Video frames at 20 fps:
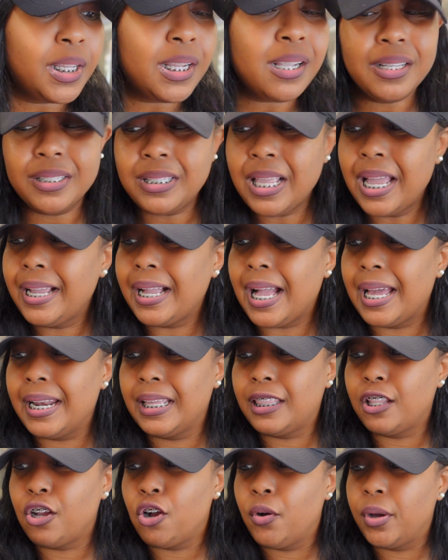because I ain't got
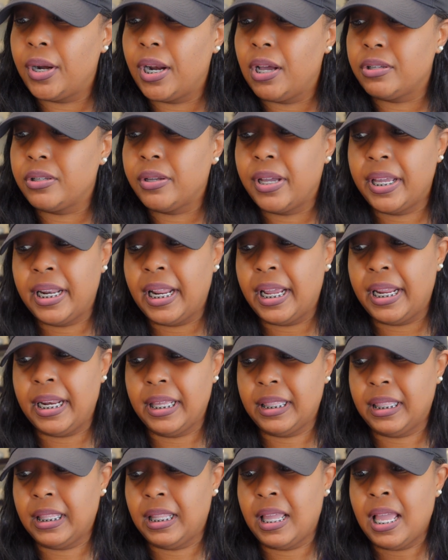nothing going on, so it ain't
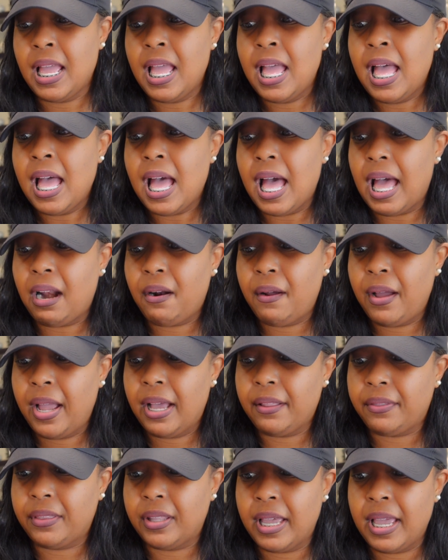nothing. I don't
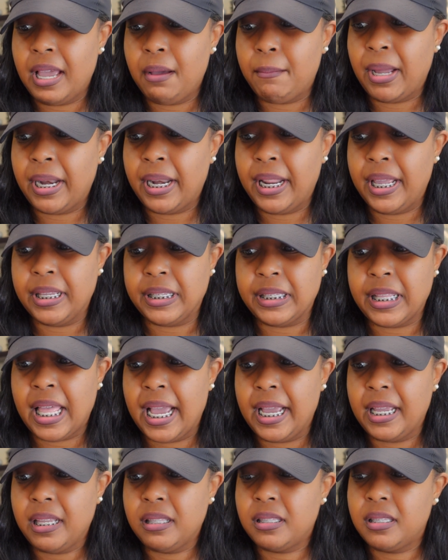have to have my nails
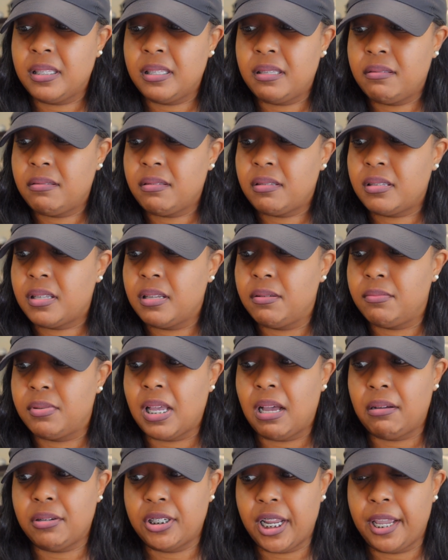like
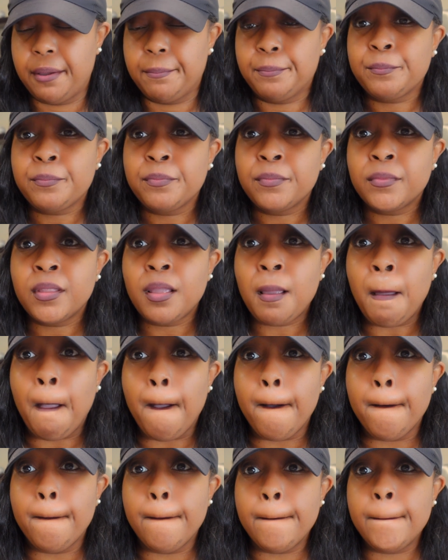tip-top shape.
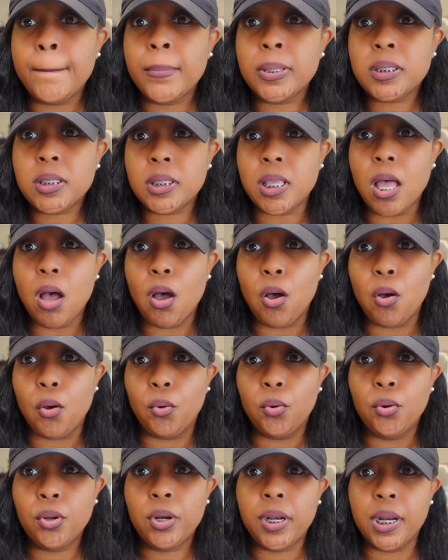
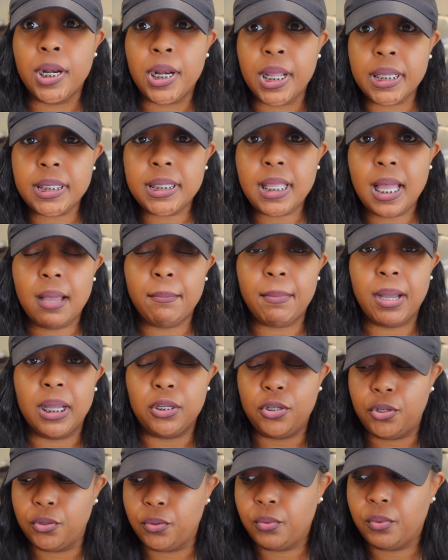So the next time I
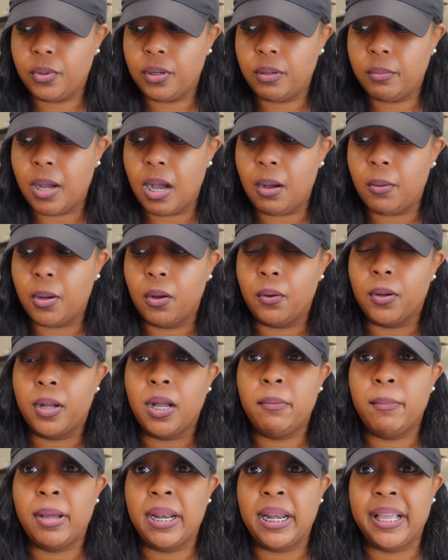do them, I'm gonna
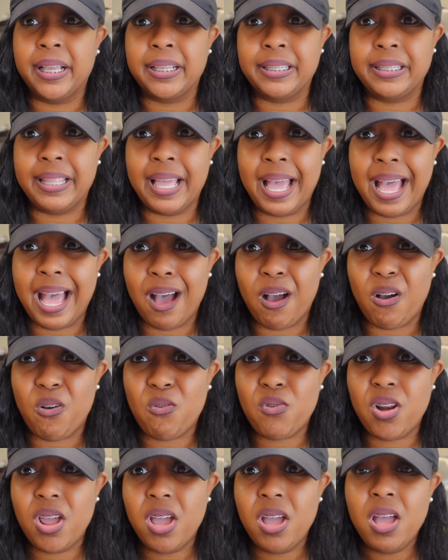cut my nails
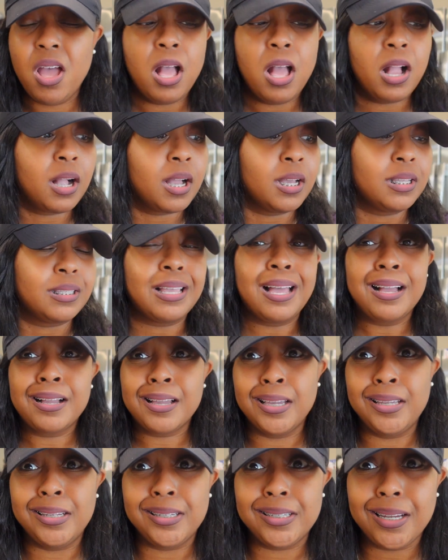down, because I
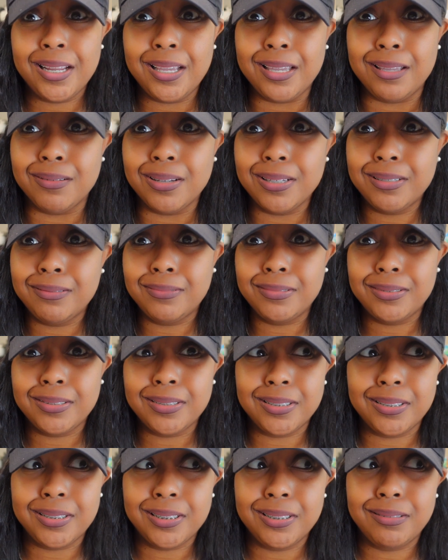can't shape. I don't know how
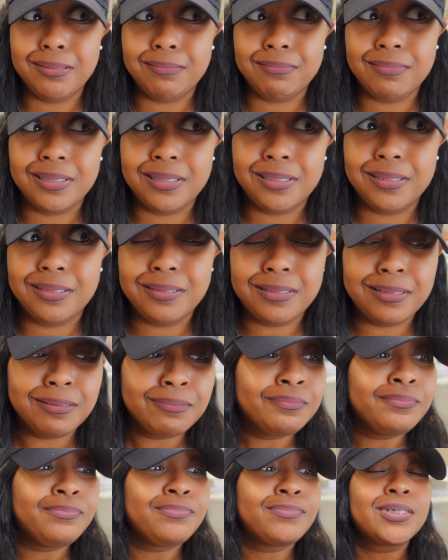to shape no nails.
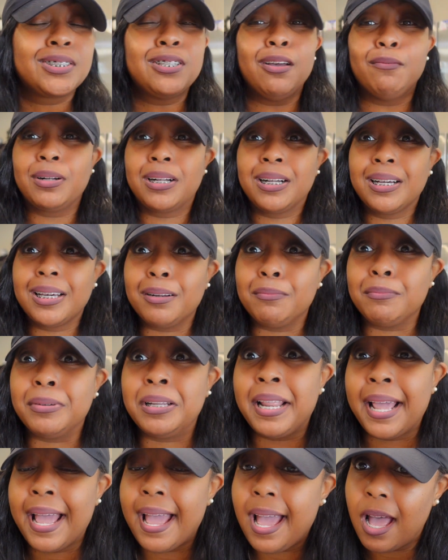So I'm gonna cut them
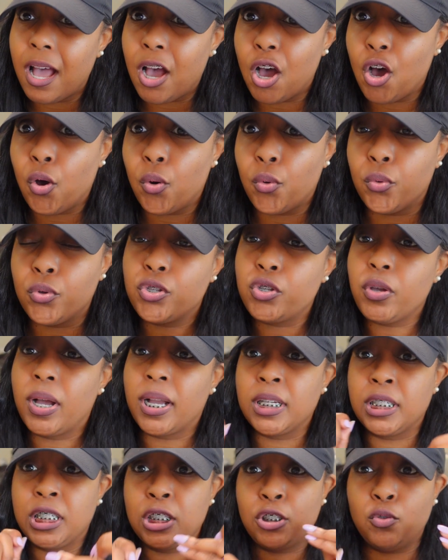down so I
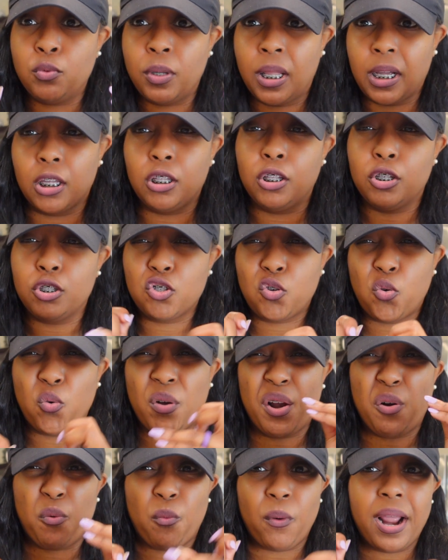can just do like a little
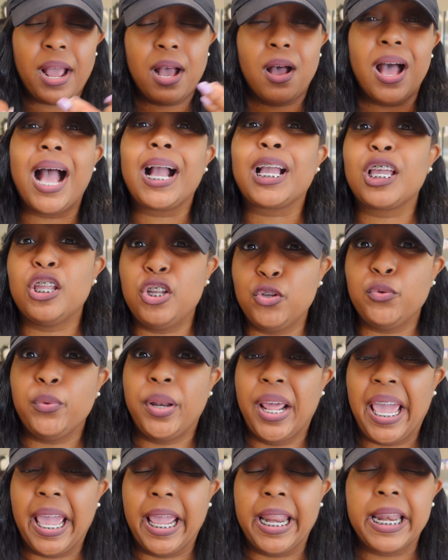square round. I can do
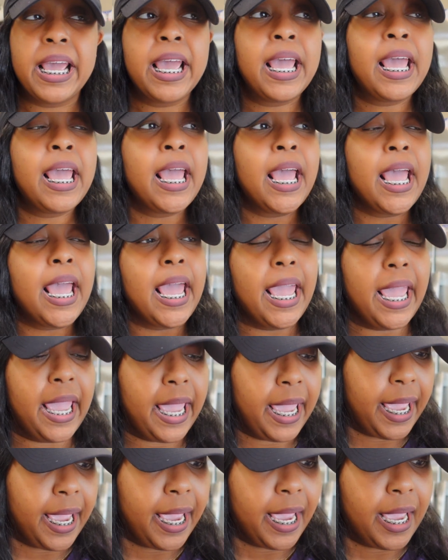that.
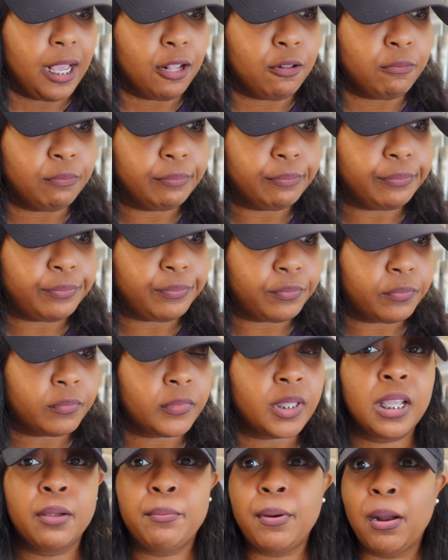And
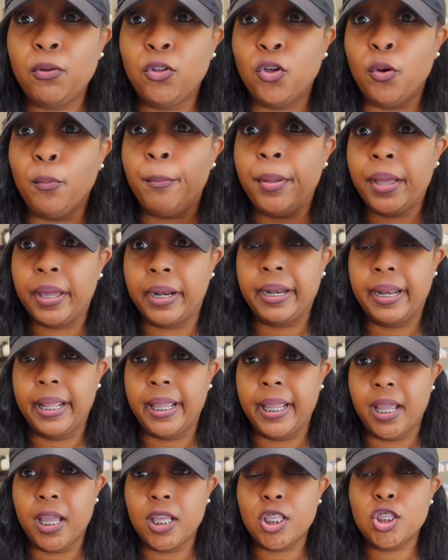it probably look better
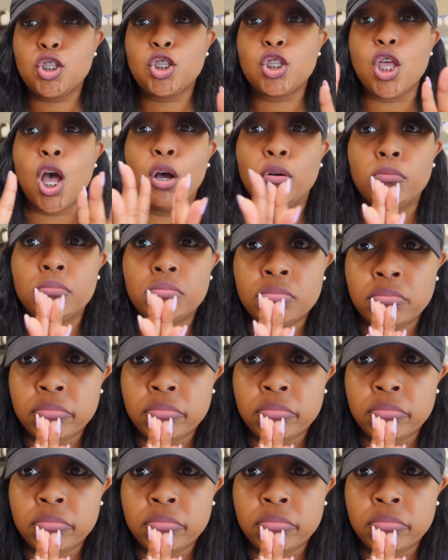than it. So